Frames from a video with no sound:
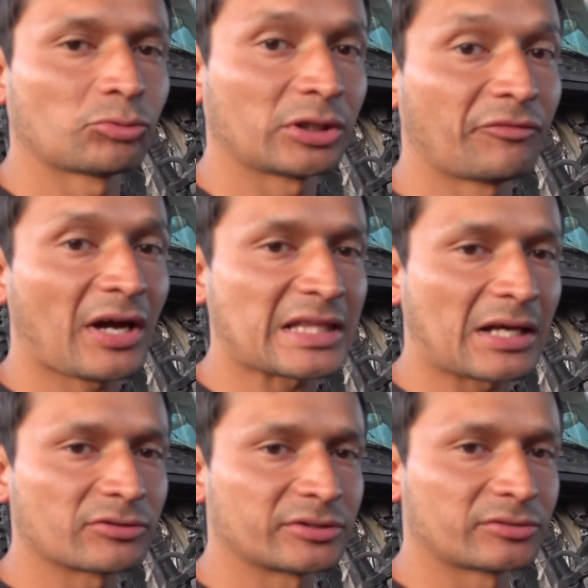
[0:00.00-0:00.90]

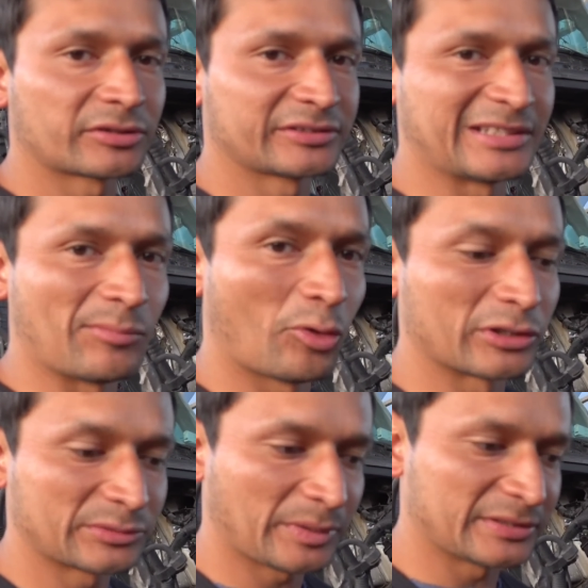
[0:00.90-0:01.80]
$25,000, the more
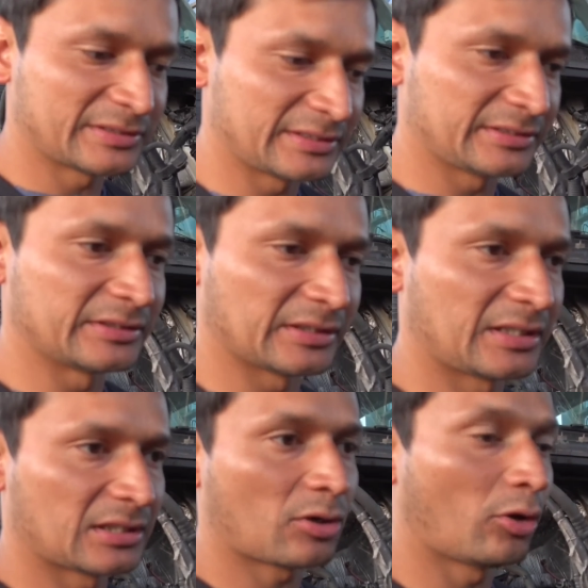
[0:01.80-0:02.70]
expensive
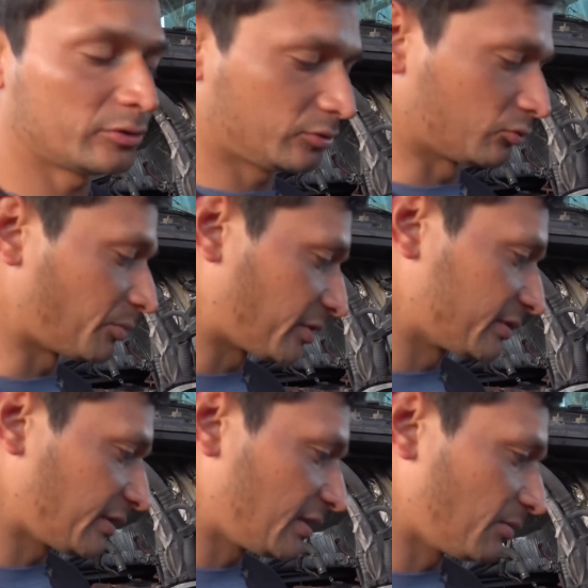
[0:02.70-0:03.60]
cost to repair
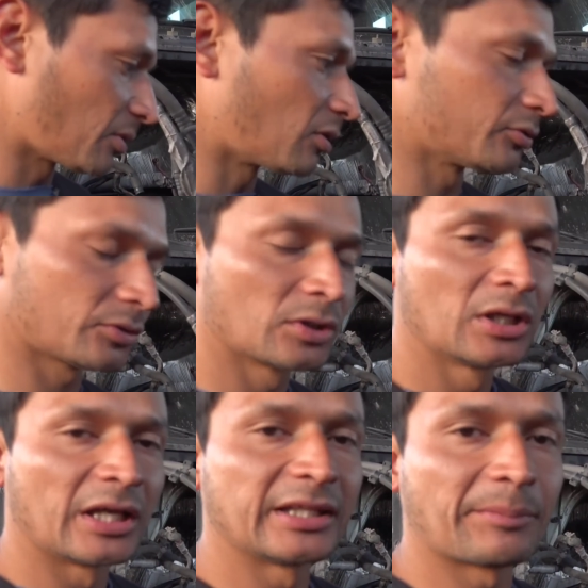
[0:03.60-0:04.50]
this engine, because
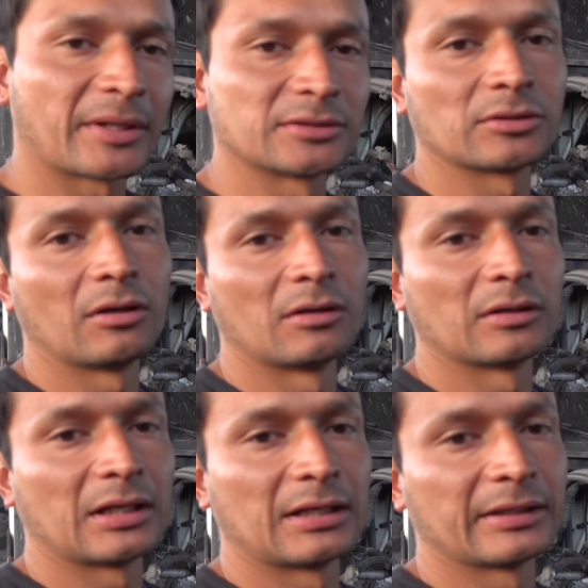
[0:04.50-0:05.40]
it depends
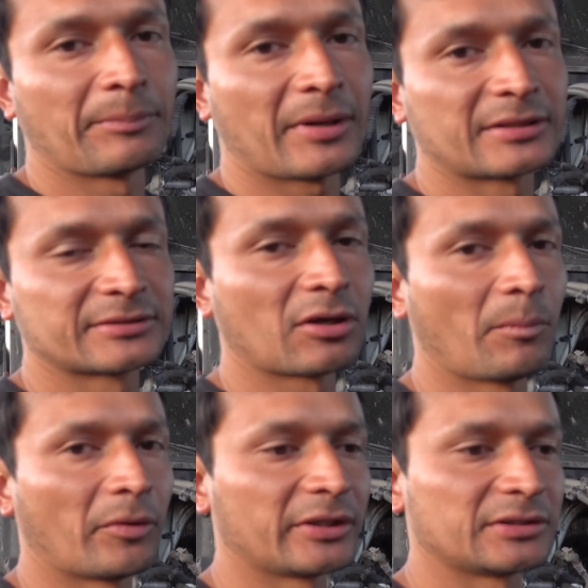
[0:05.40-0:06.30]
on the parts and
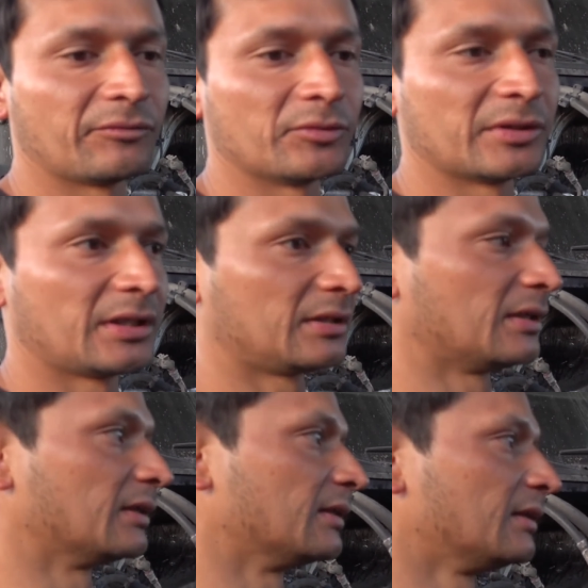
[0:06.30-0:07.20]
components. If you get
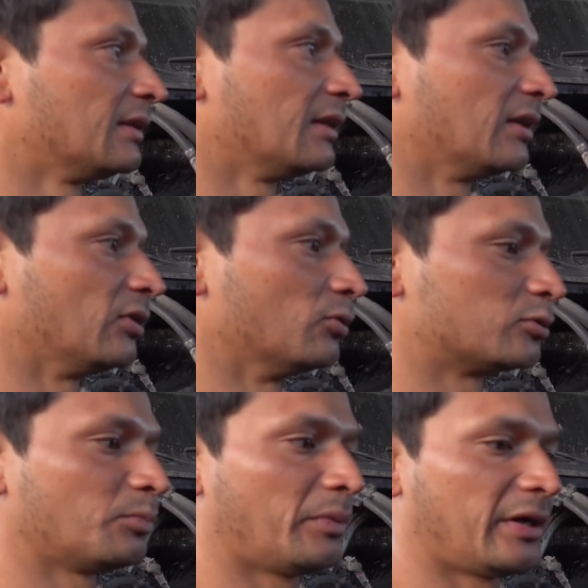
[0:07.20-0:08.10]

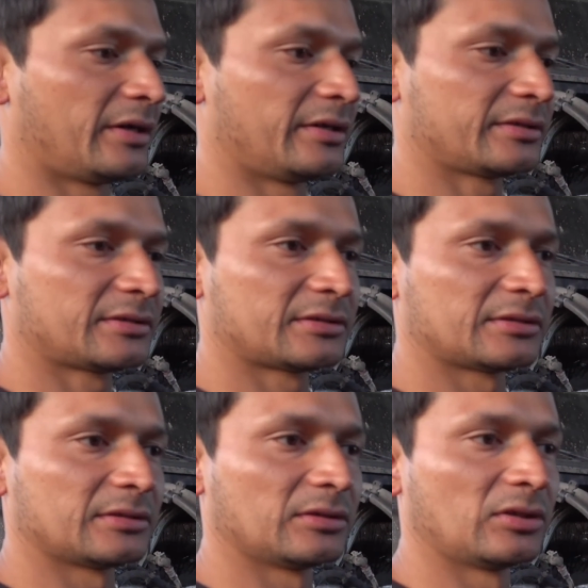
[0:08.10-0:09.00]
used
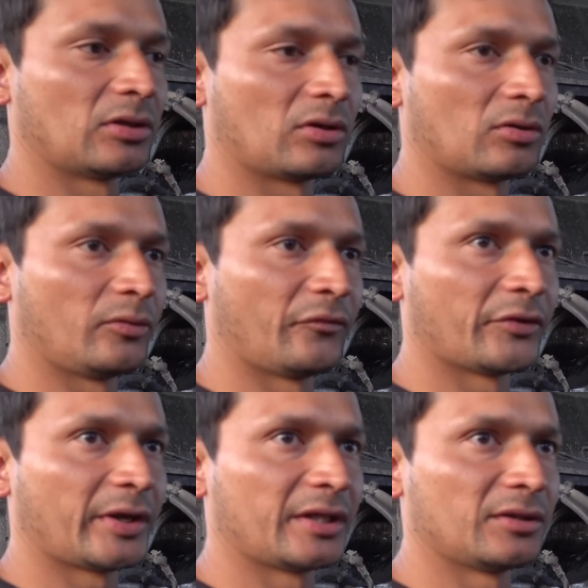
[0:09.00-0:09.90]
parts, if
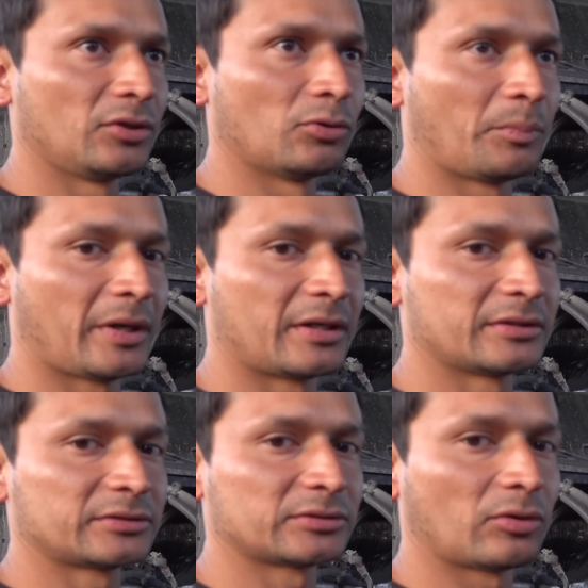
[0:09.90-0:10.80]
you get new
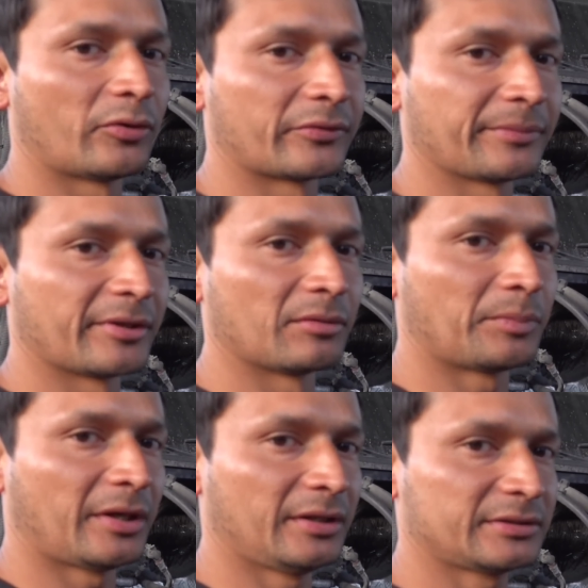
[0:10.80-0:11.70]
parts, or rebuild
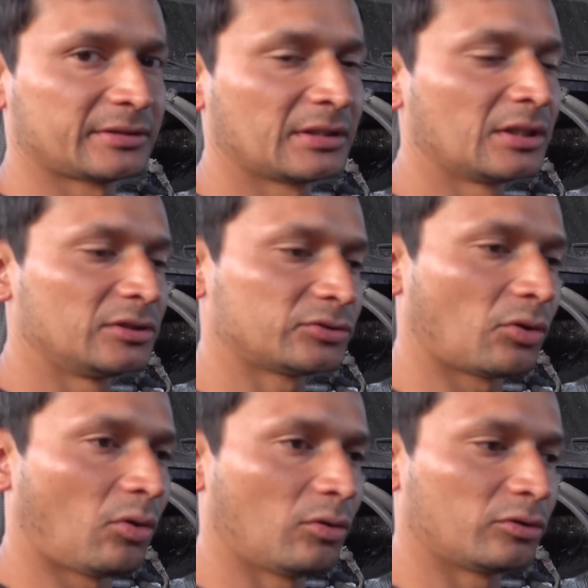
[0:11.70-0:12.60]
parts.
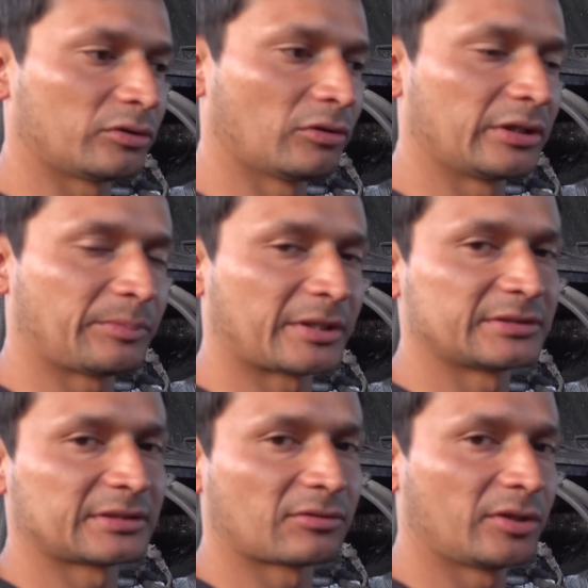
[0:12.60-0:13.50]
So all the
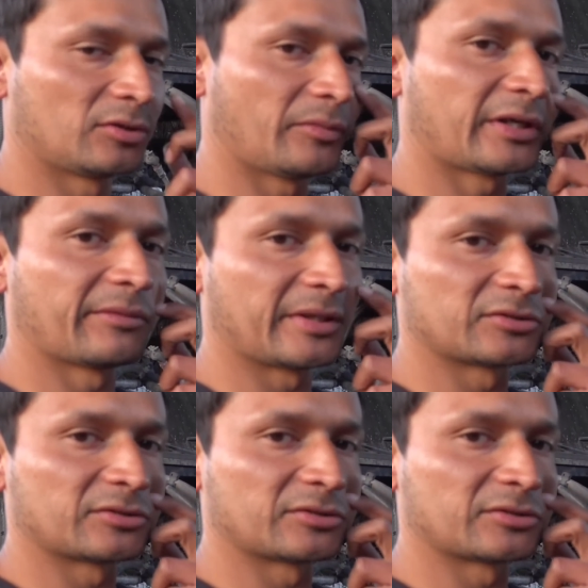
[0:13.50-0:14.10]
prices are going to vary